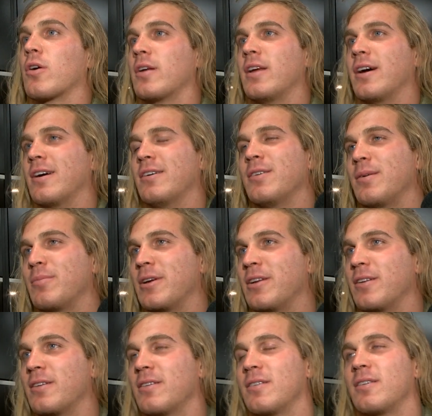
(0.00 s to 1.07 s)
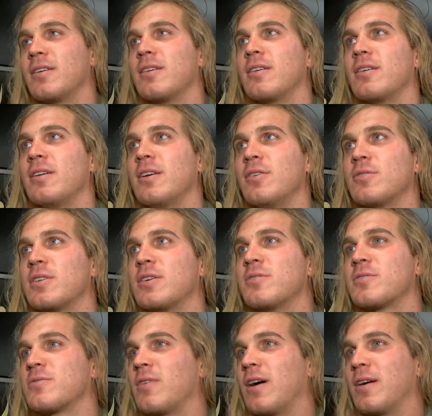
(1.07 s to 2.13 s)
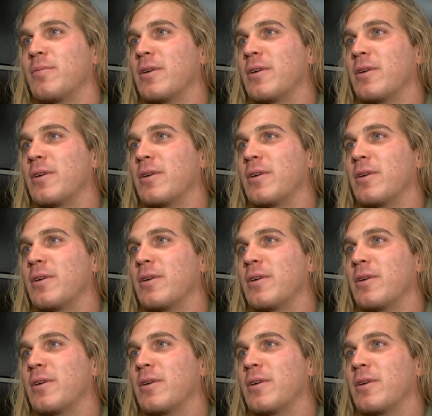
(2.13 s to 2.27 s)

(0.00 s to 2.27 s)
Okay, yeah, I mean... It was fine.